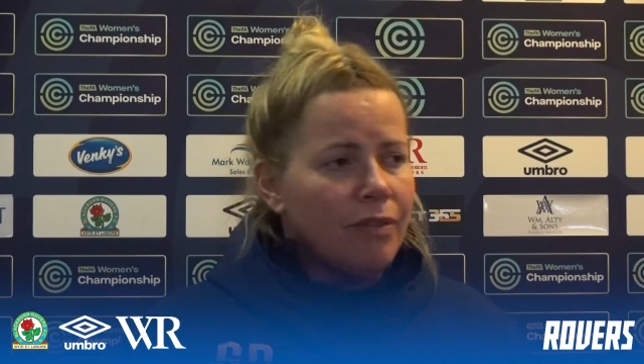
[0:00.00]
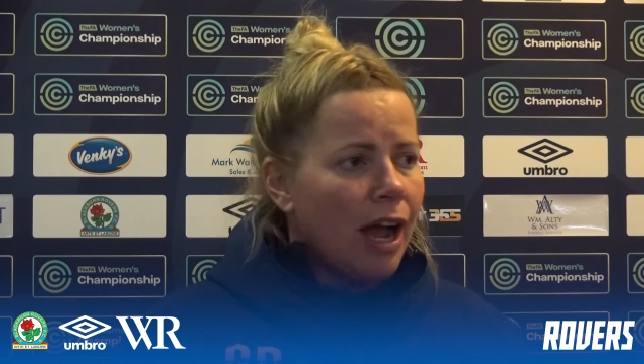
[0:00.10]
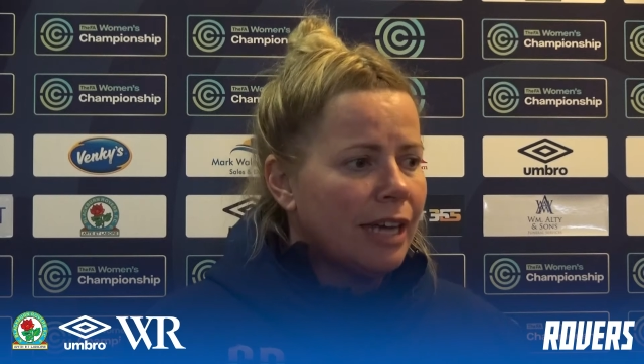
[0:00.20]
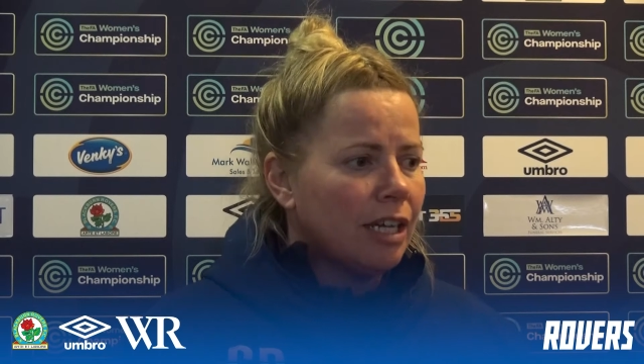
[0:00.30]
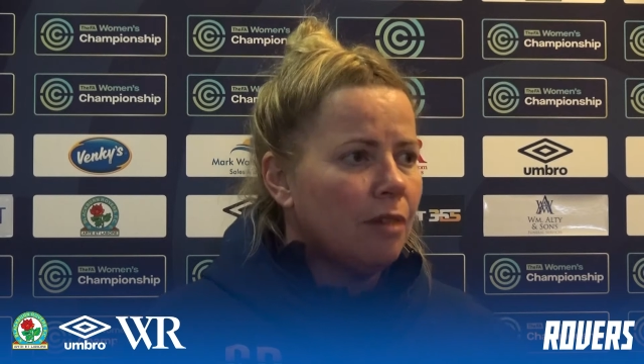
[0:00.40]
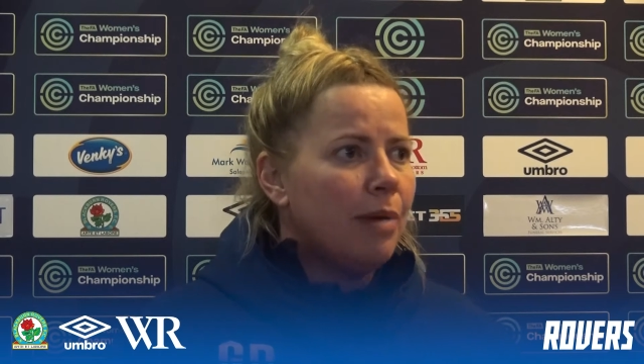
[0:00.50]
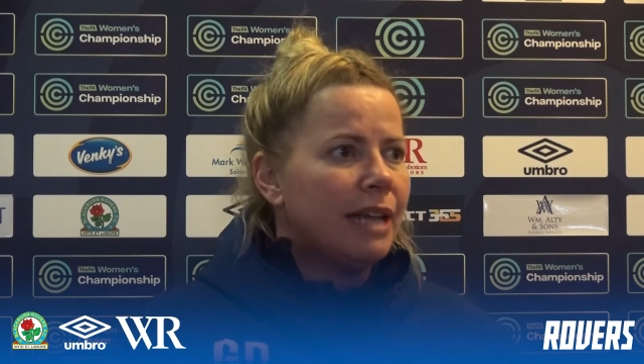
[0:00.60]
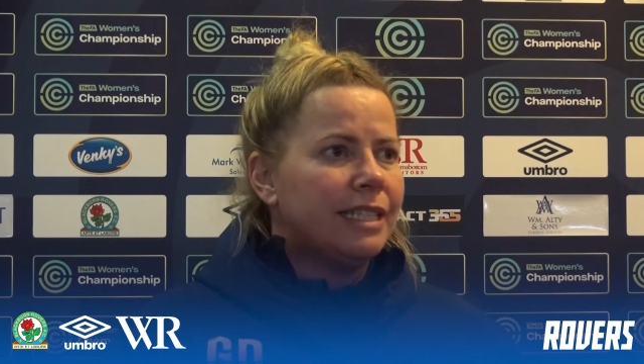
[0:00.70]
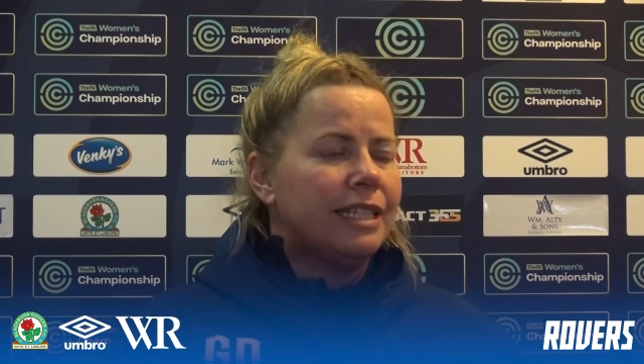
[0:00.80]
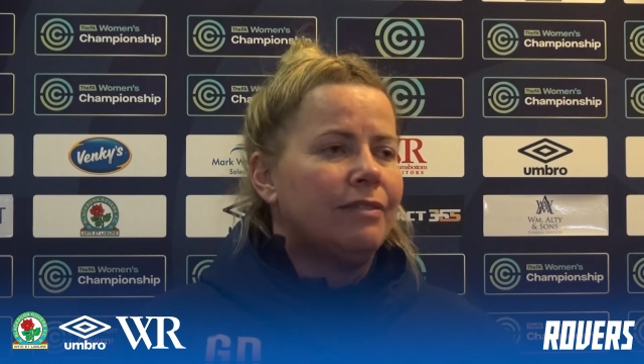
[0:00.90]
not had a
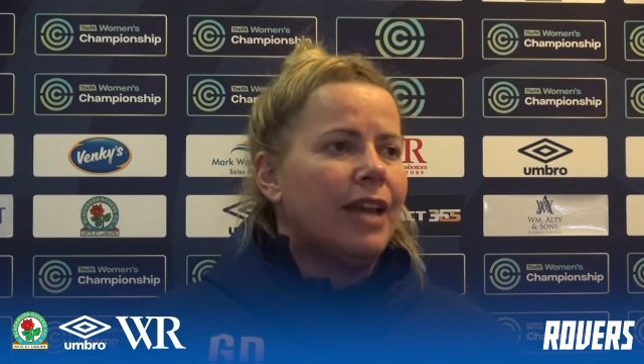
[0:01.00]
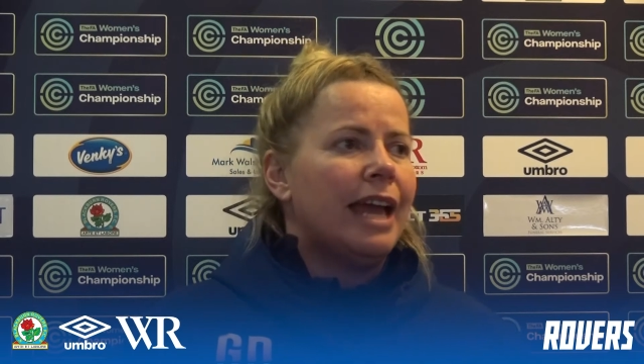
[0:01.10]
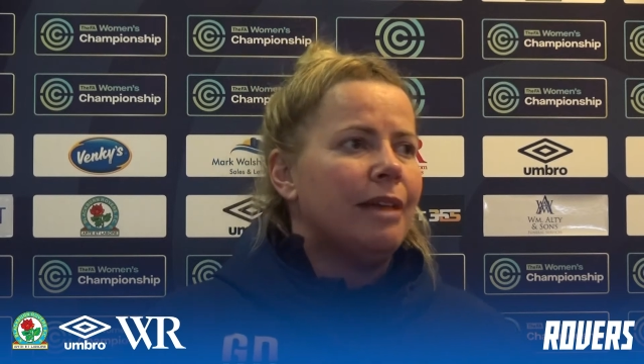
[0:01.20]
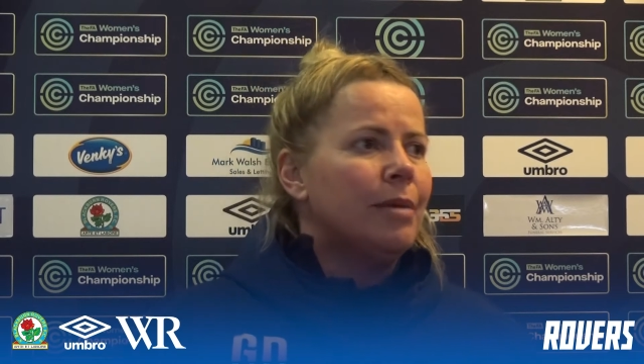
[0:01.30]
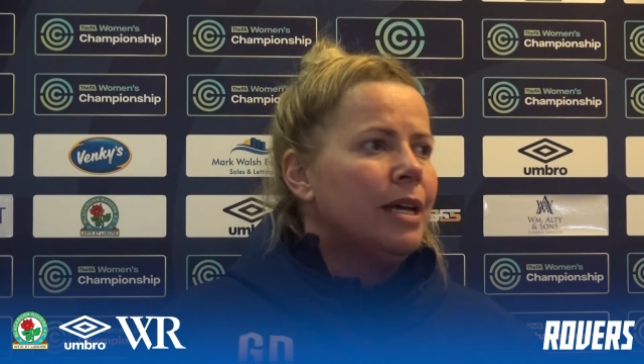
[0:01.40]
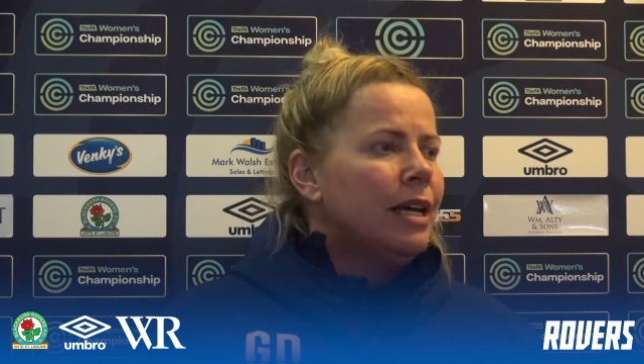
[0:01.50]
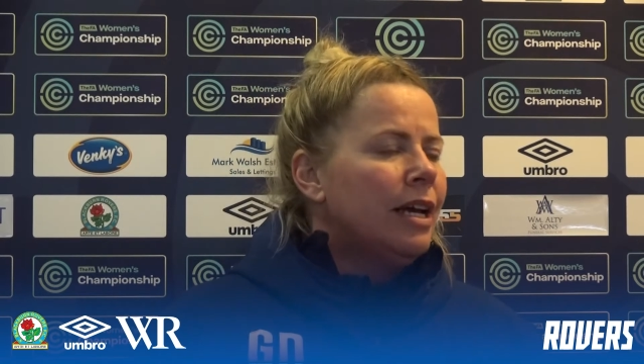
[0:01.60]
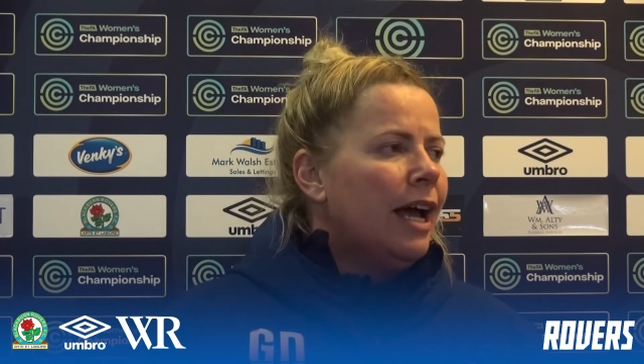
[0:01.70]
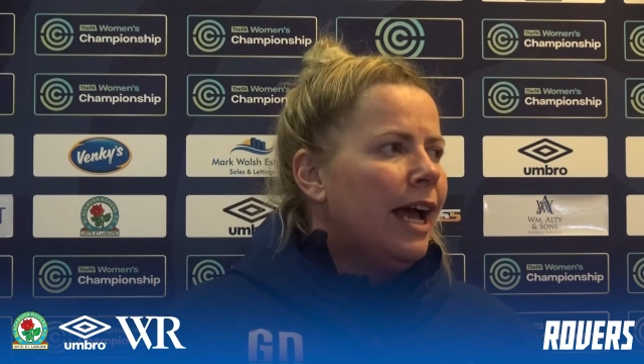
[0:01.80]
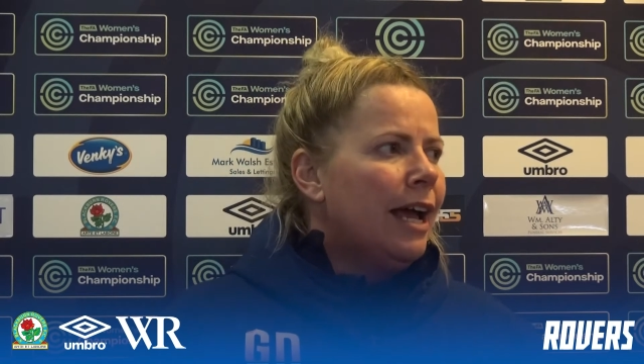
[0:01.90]
competitive game,
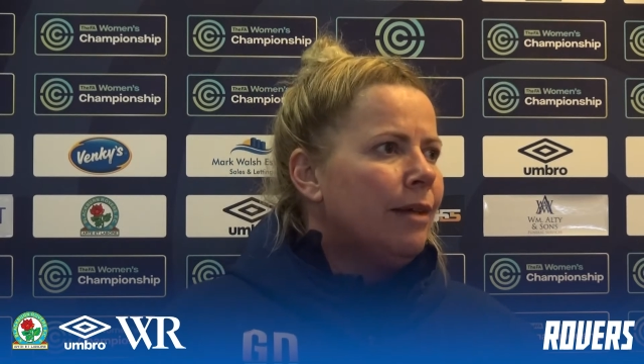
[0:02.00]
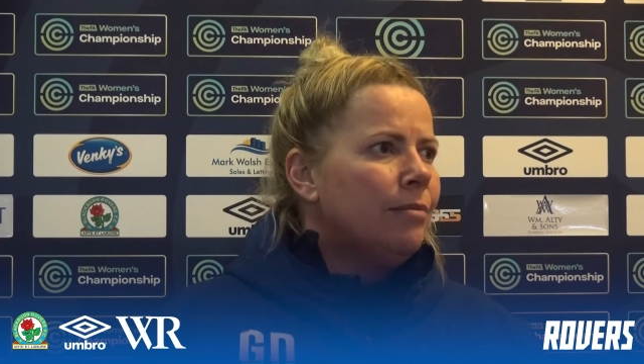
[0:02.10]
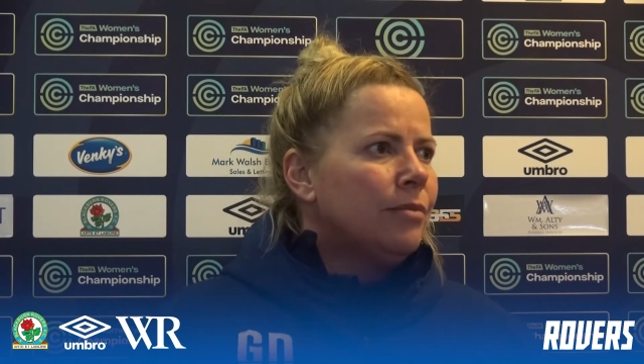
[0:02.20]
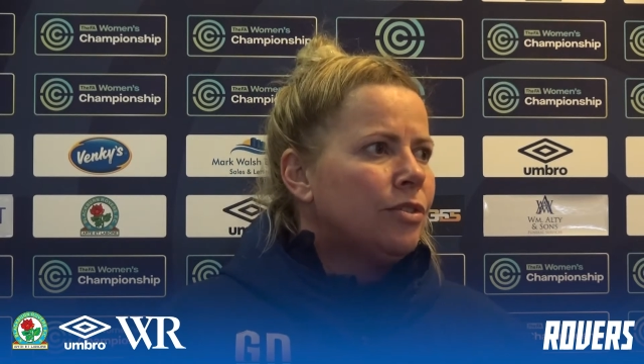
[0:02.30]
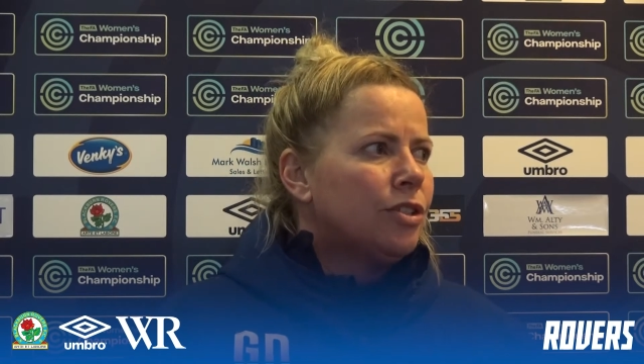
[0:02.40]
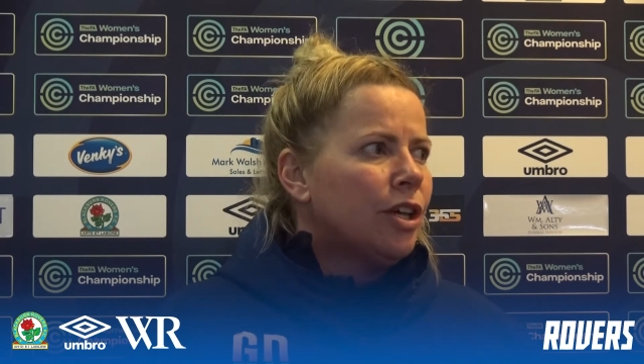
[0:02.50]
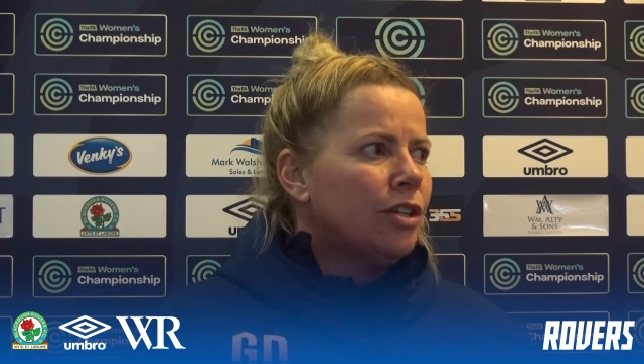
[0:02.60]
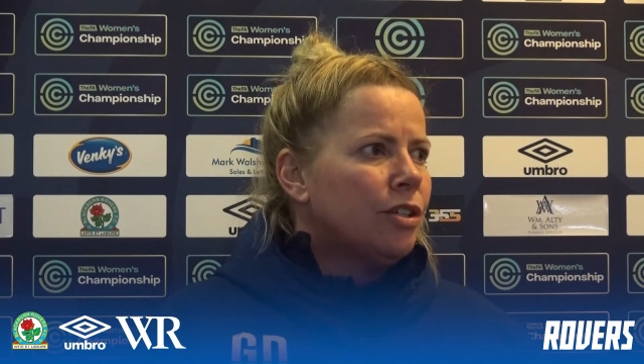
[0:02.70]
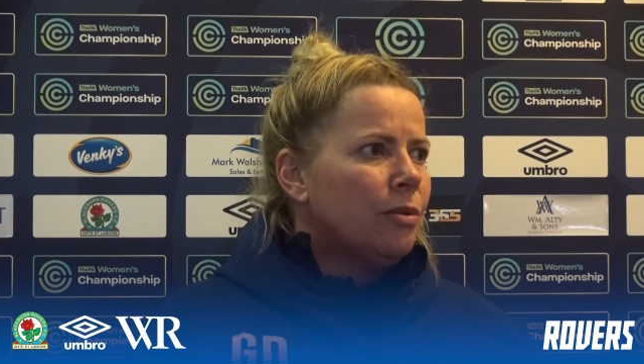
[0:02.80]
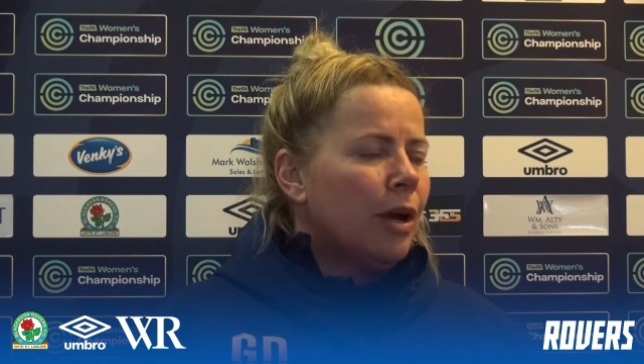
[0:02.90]

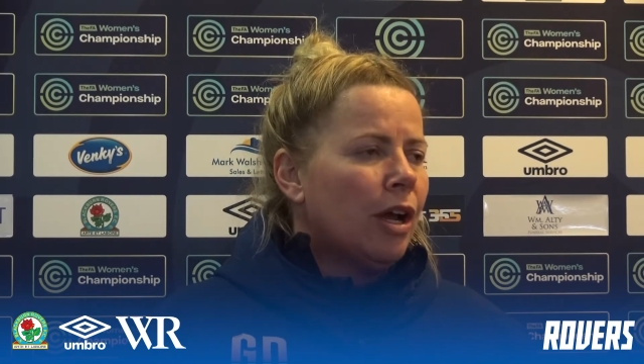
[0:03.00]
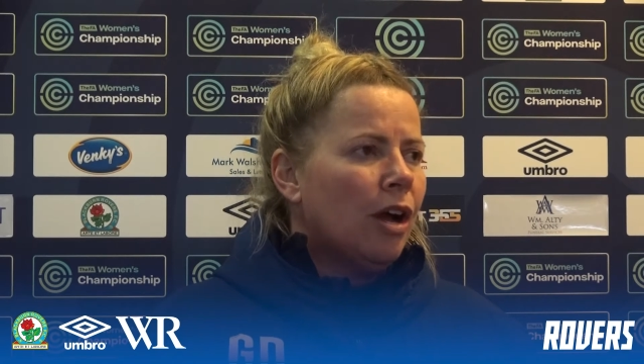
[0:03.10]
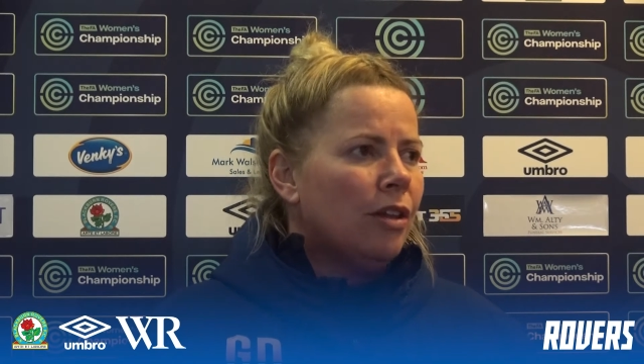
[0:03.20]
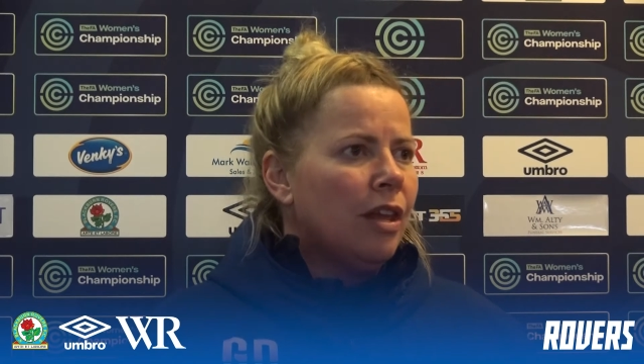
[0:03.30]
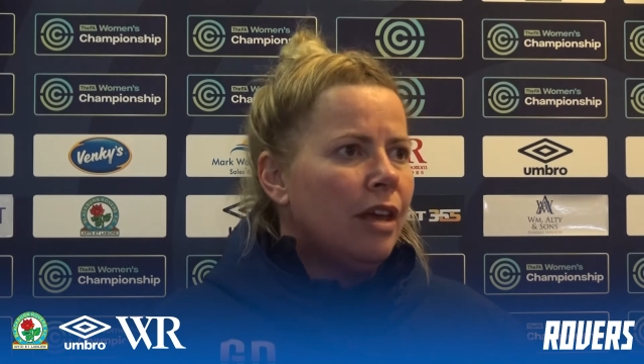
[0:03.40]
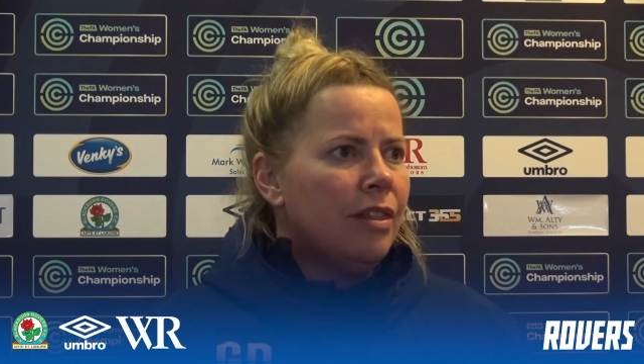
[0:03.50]
to work on